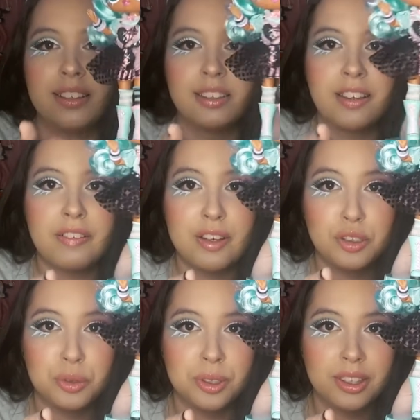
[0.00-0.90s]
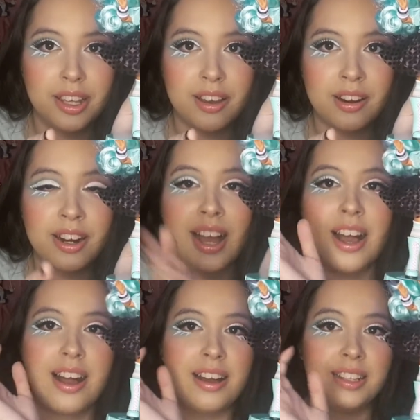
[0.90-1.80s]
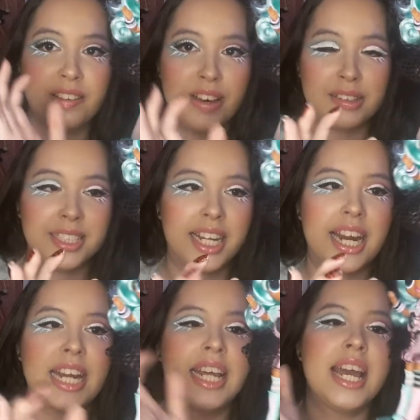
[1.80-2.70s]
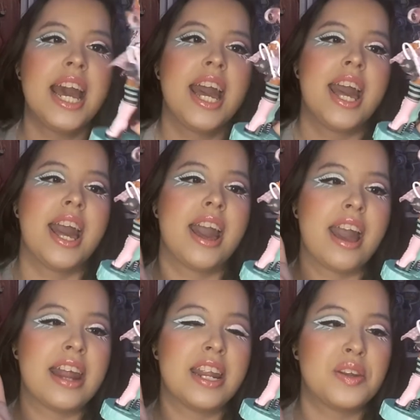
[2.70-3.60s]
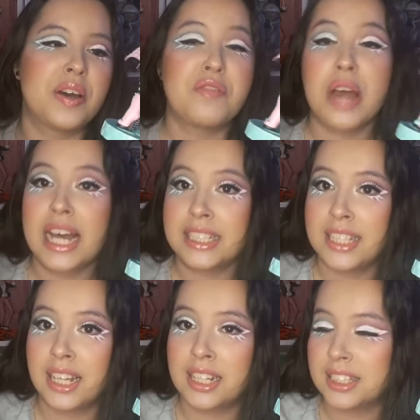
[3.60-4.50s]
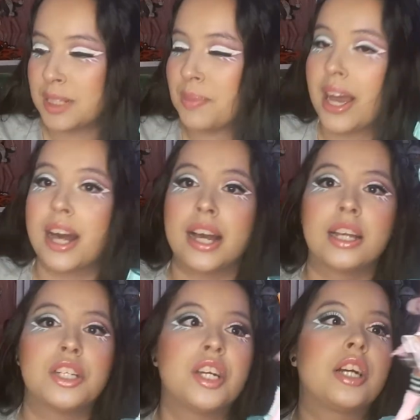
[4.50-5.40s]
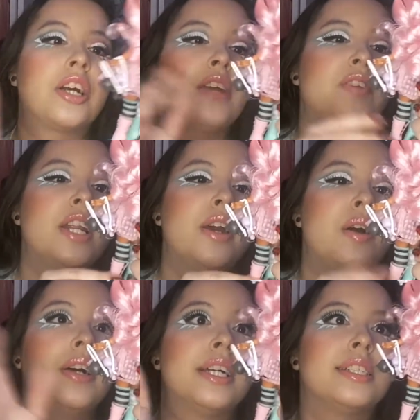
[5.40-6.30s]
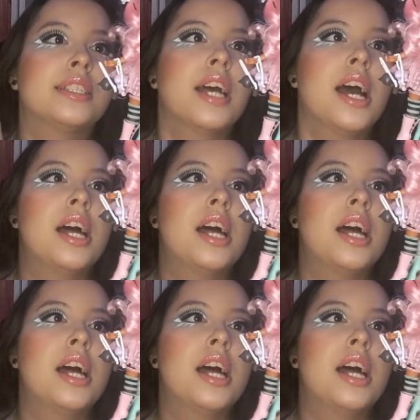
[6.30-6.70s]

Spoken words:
I love how short they are. I love how tiny. And you know, I said this in my Aya Cherry video, is